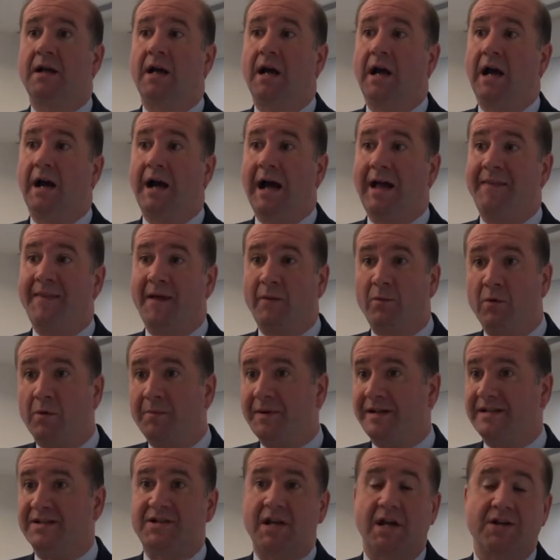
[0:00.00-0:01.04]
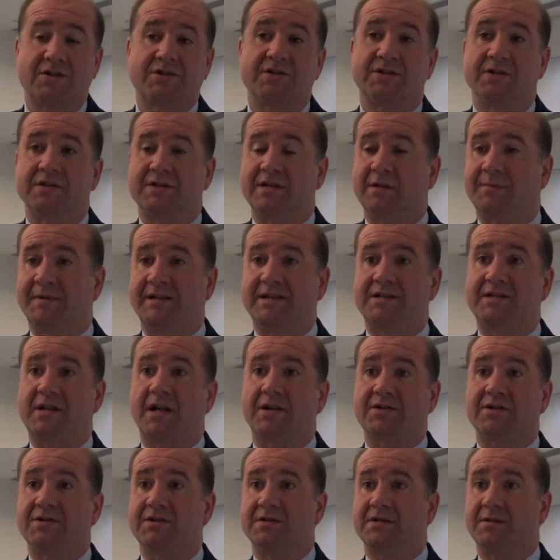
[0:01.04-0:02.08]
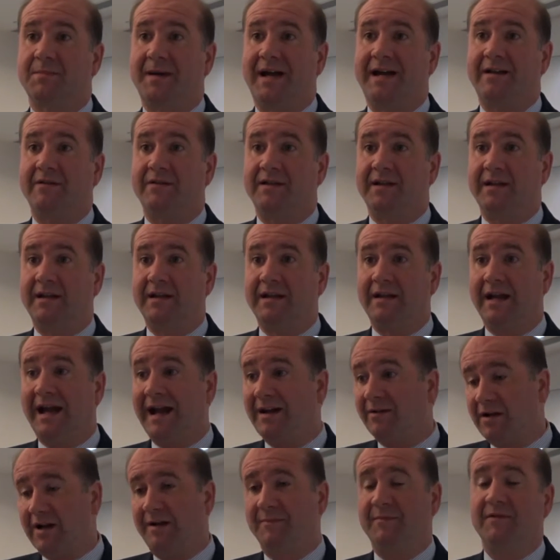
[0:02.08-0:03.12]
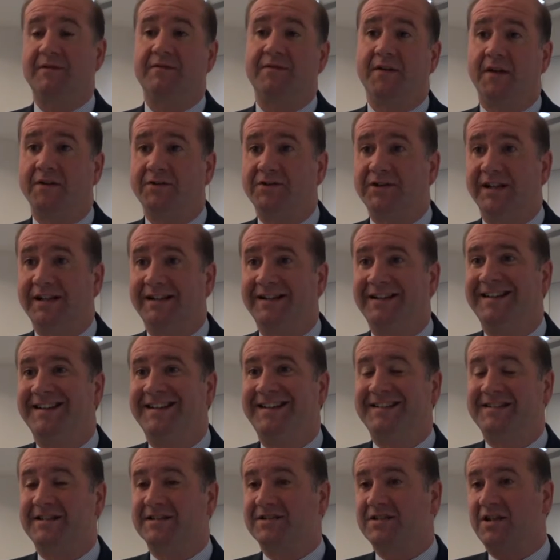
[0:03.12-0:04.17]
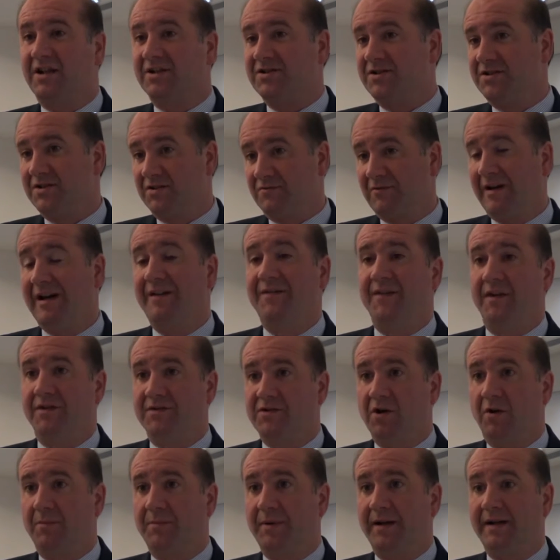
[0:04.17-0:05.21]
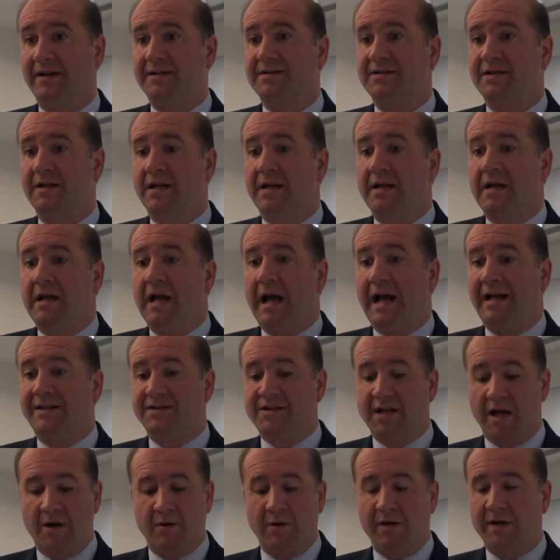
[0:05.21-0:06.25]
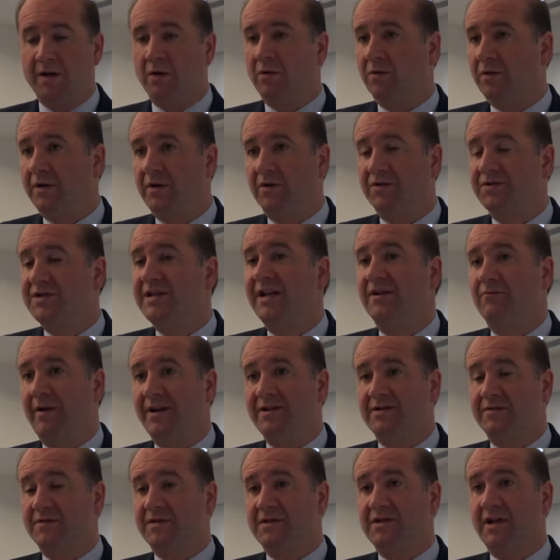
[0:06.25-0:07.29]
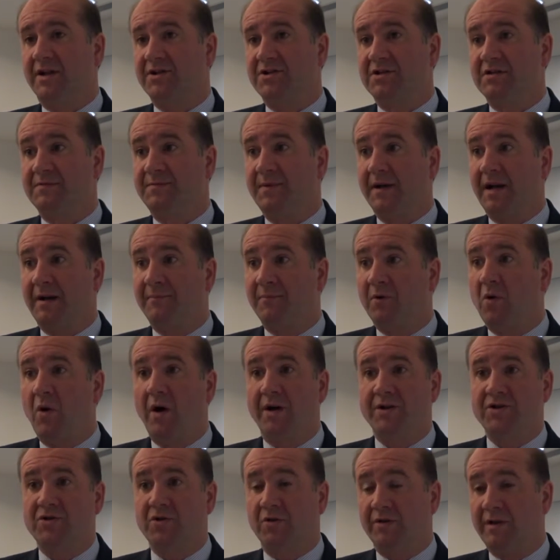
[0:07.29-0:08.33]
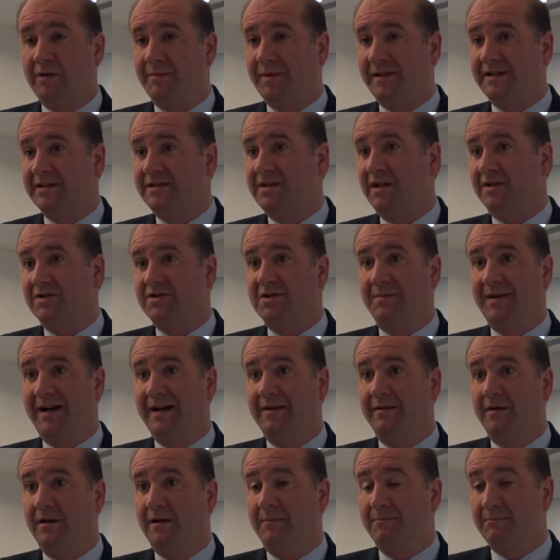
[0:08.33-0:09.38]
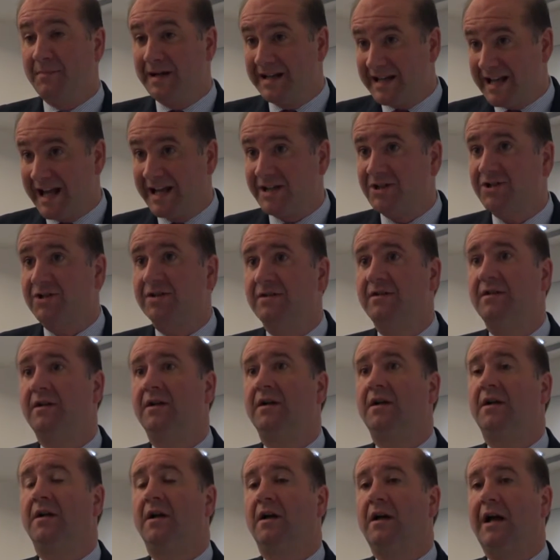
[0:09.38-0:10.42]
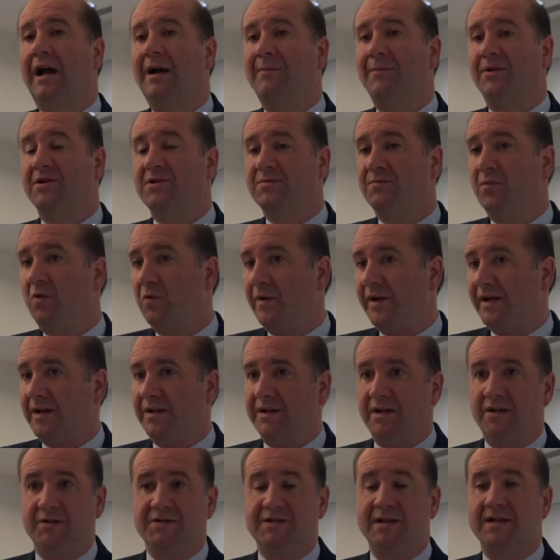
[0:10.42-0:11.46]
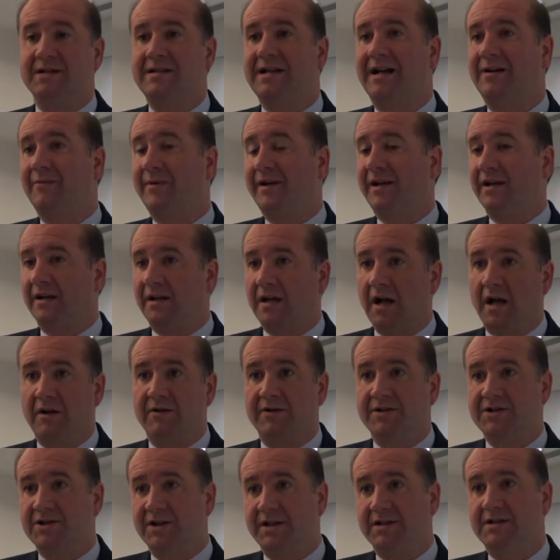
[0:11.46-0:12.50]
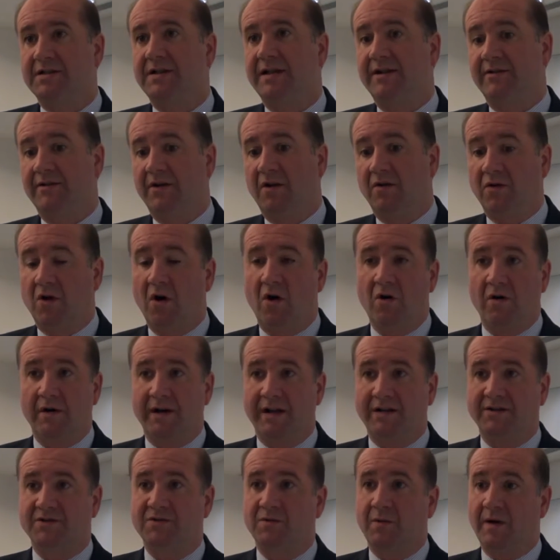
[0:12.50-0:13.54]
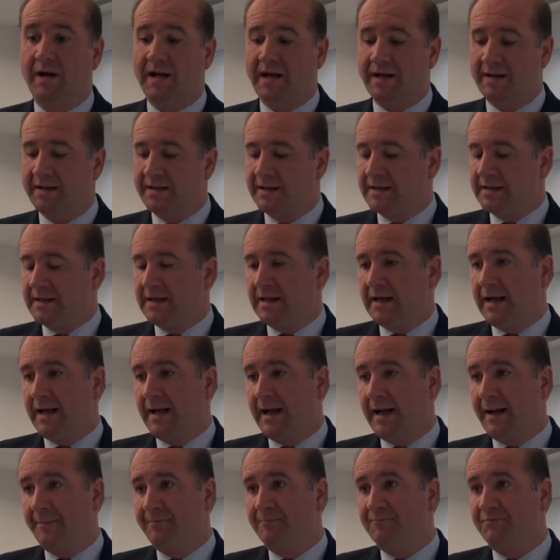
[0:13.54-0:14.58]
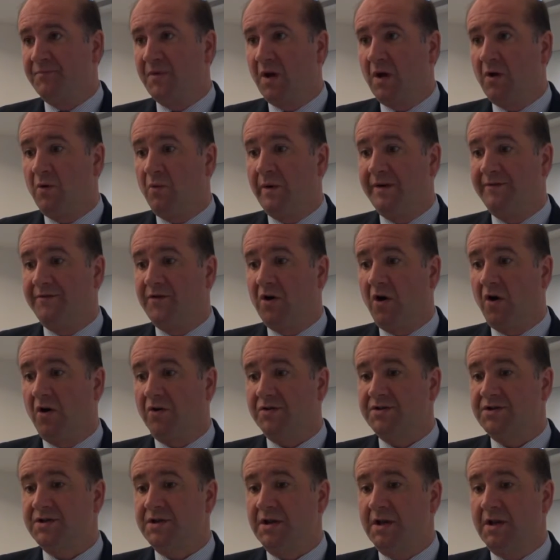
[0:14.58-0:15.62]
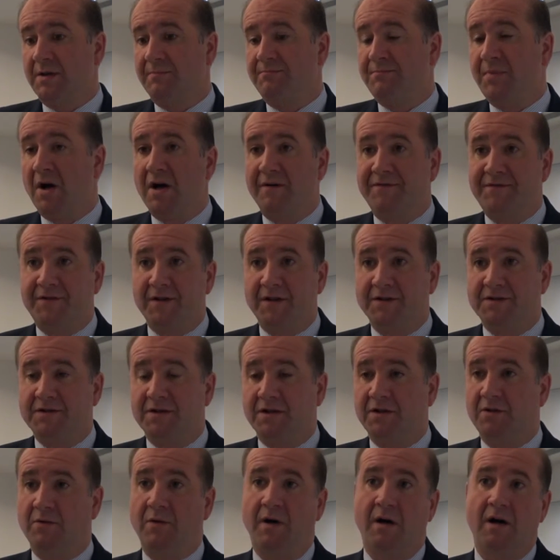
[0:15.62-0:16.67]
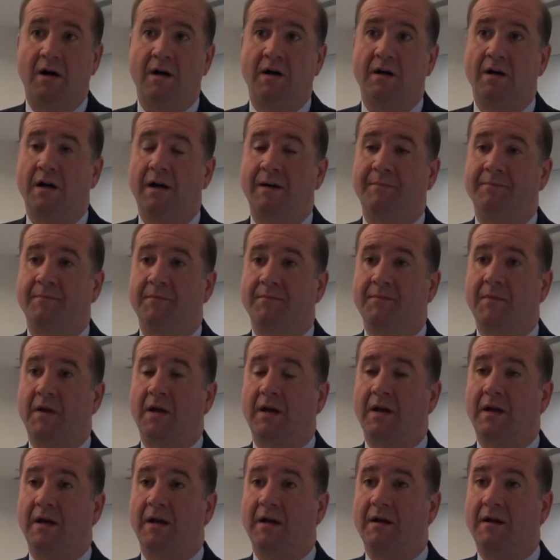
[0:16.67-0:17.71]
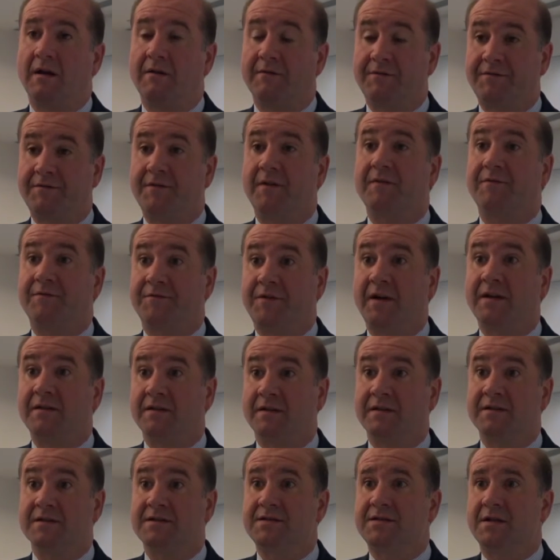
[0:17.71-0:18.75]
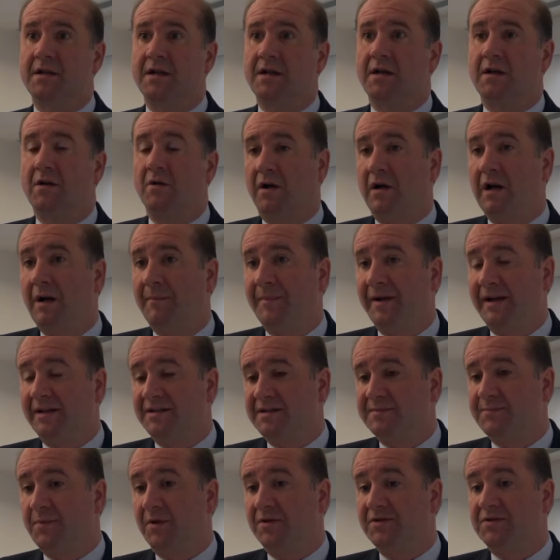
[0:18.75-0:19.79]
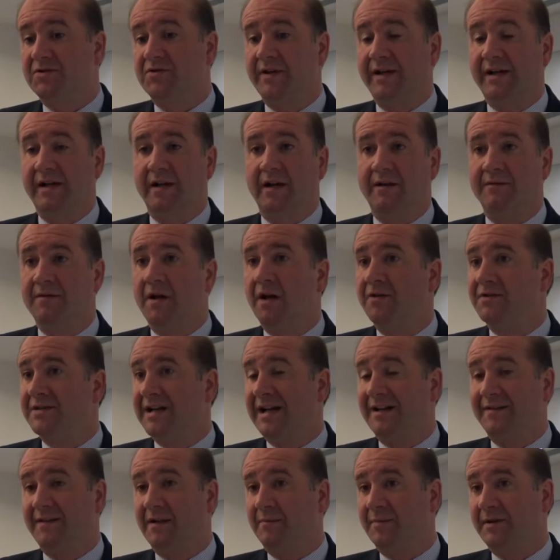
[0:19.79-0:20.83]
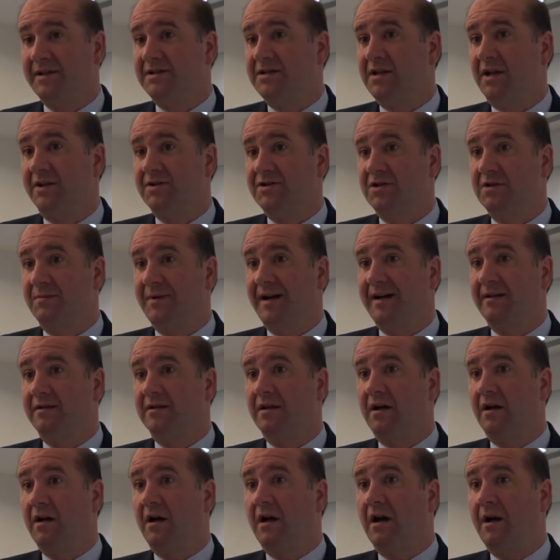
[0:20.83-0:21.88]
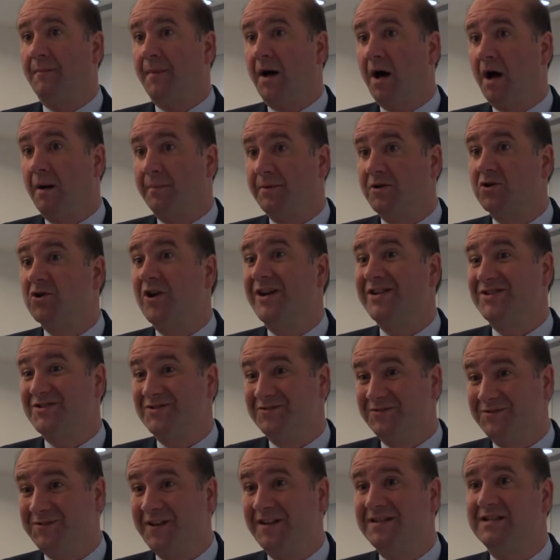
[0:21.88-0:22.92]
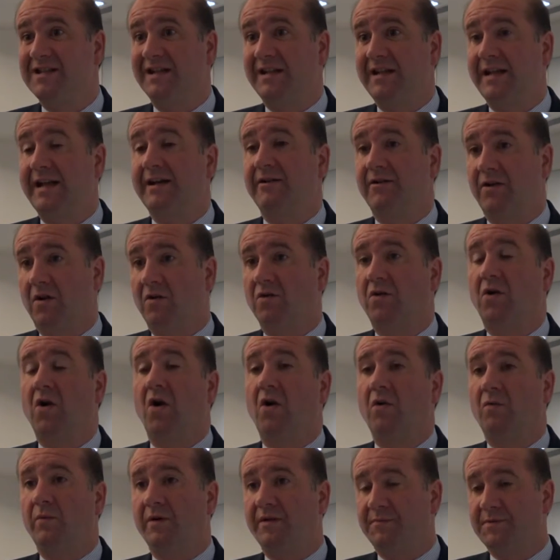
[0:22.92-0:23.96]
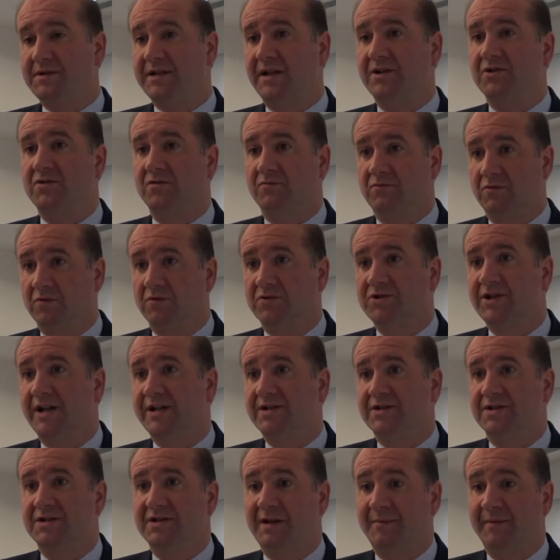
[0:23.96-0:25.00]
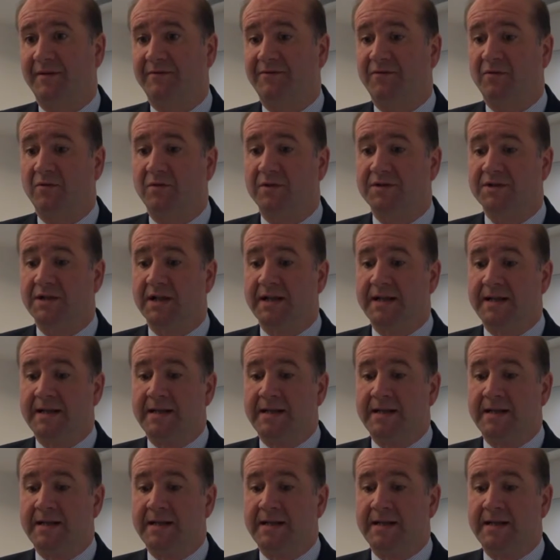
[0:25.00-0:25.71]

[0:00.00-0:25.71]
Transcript: And there will be discussions. There'll be discussions about the outcome of the voting, discussions around those topics. And so you'll see a range of discussions, but I'm quite sure there'll be discussion about mediation, how much more we can use it, how we can encourage it here in Hong Kong and elsewhere. We've got Burford, who are funders, who are coming and sponsoring, and I no doubt there'll be discussion about arbitration funding here in Hong Kong with potential rule changes coming forward.